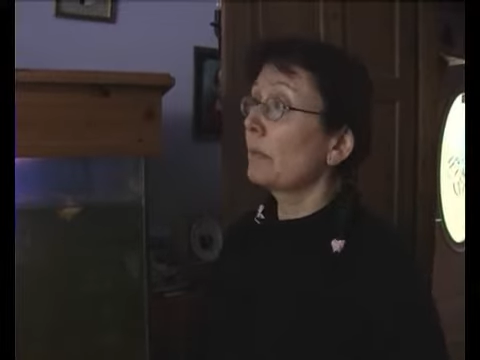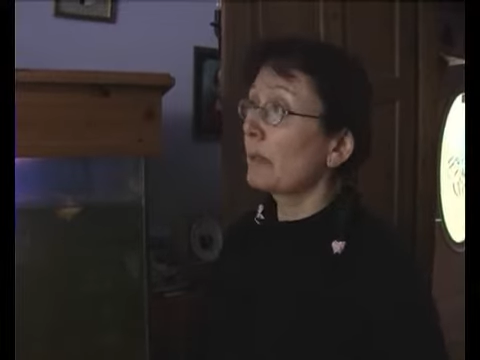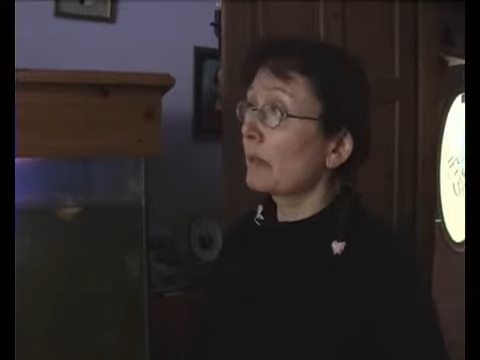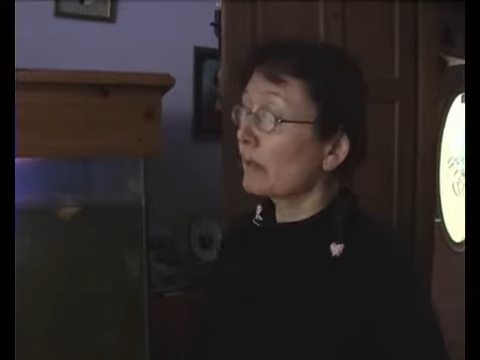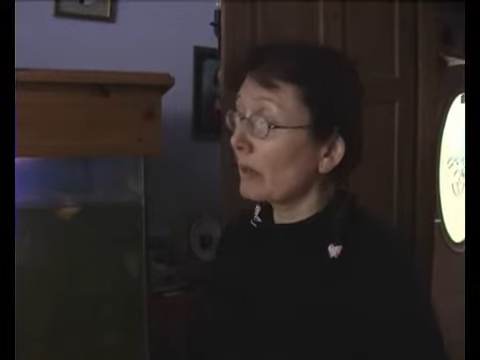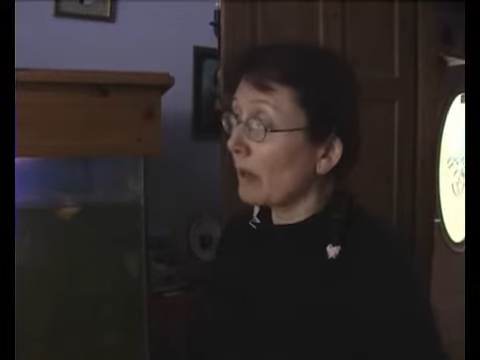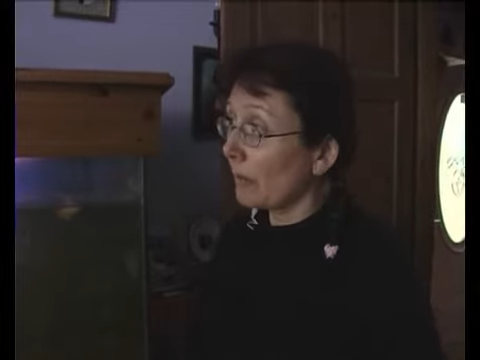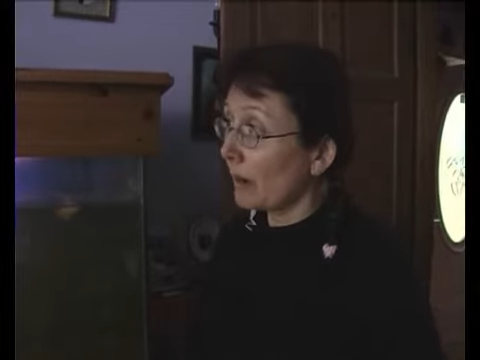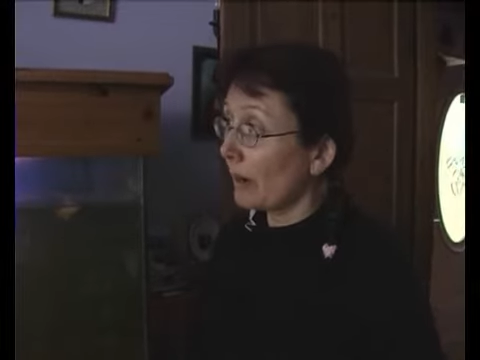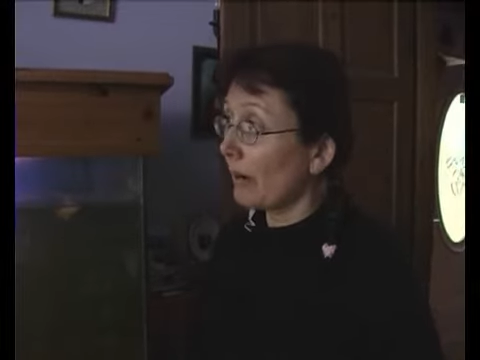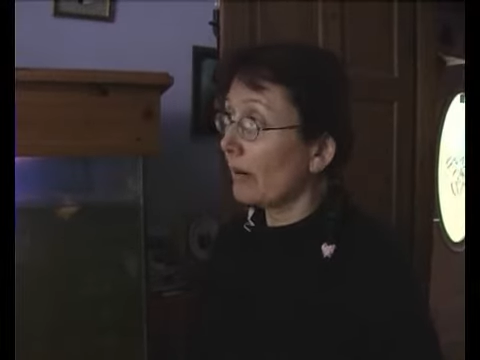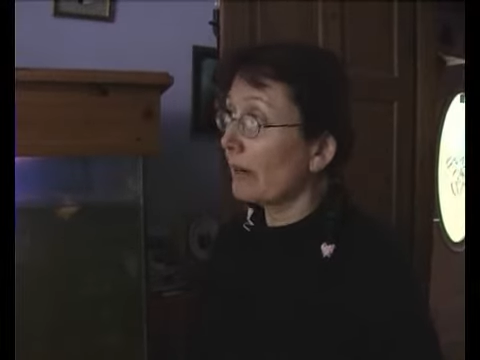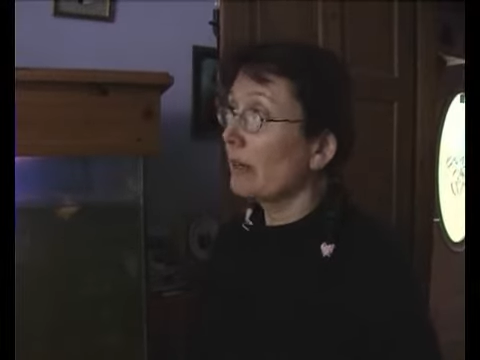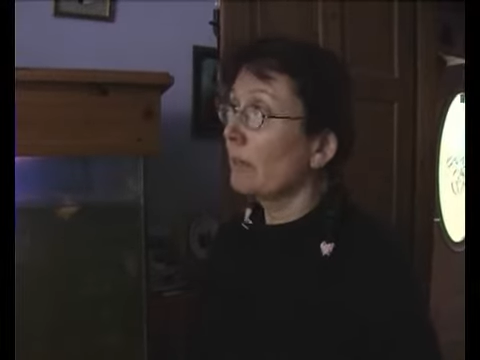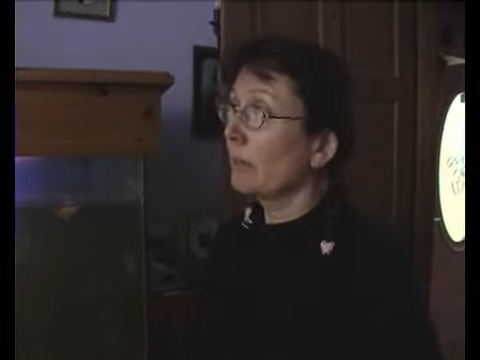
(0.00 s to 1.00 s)
we can go
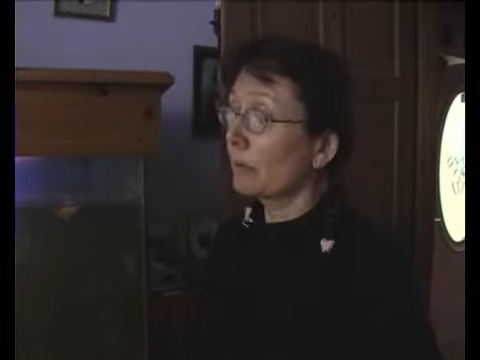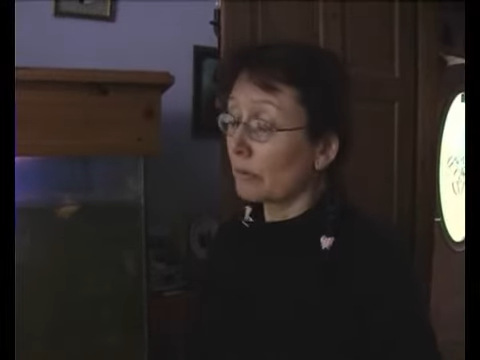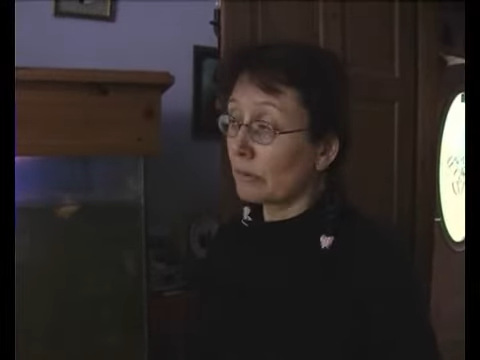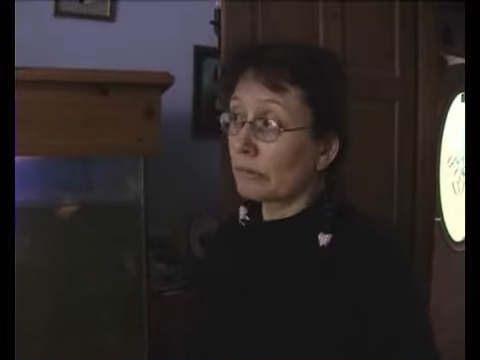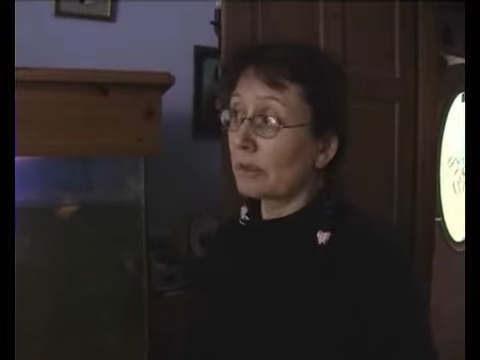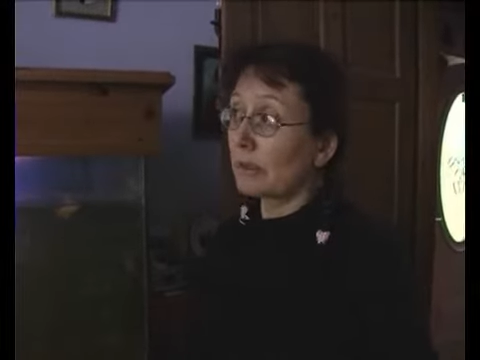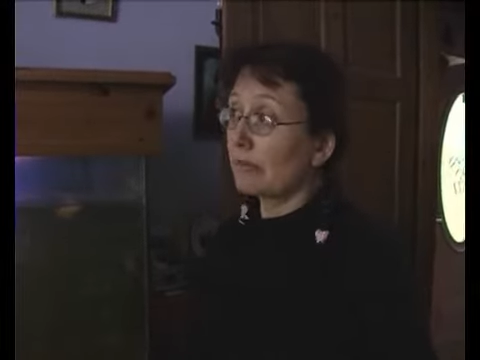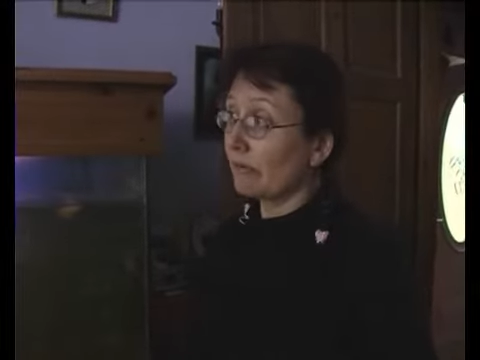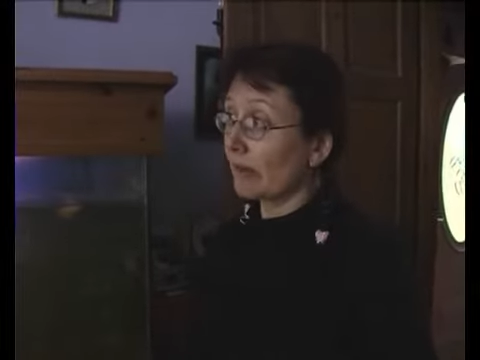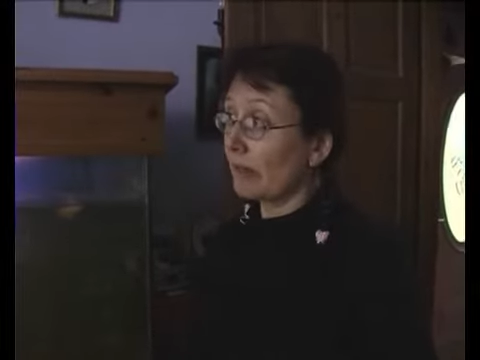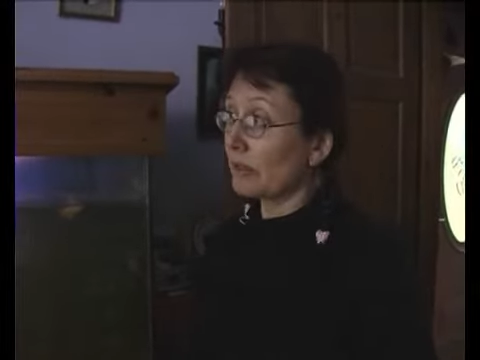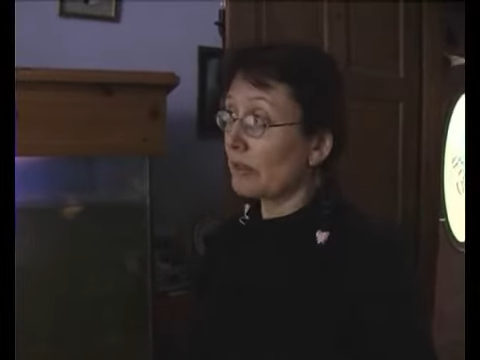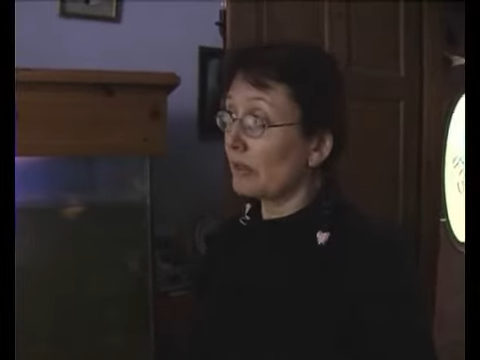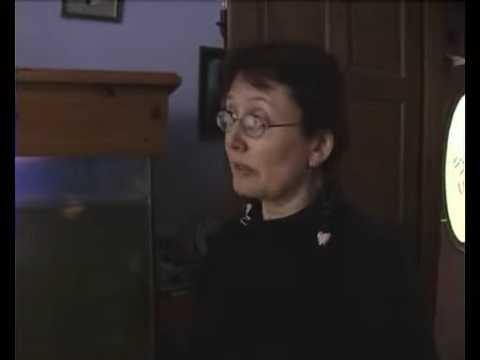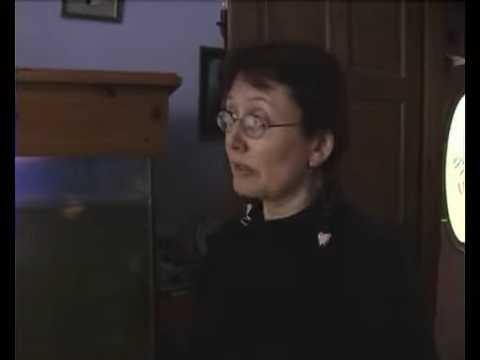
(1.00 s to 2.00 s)
out in a more orderly
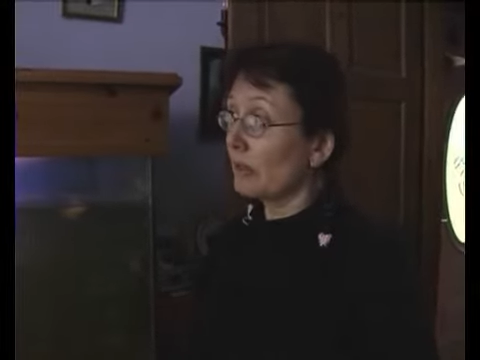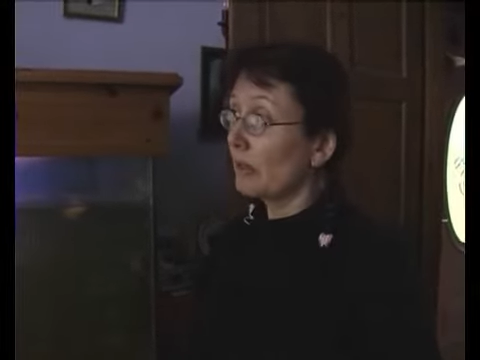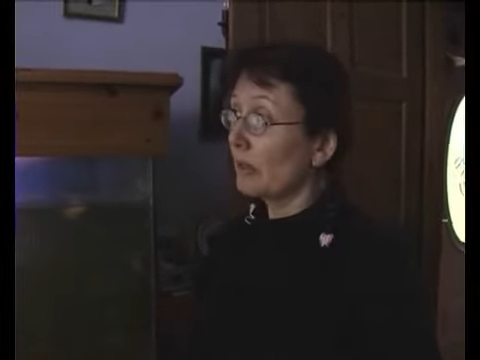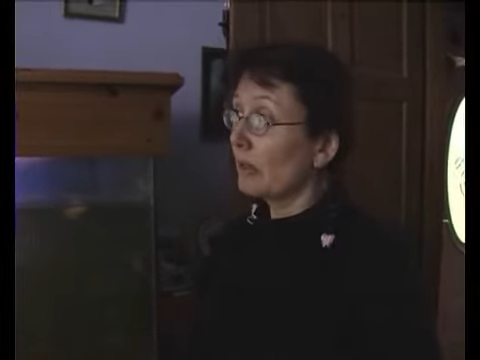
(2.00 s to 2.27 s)
fashion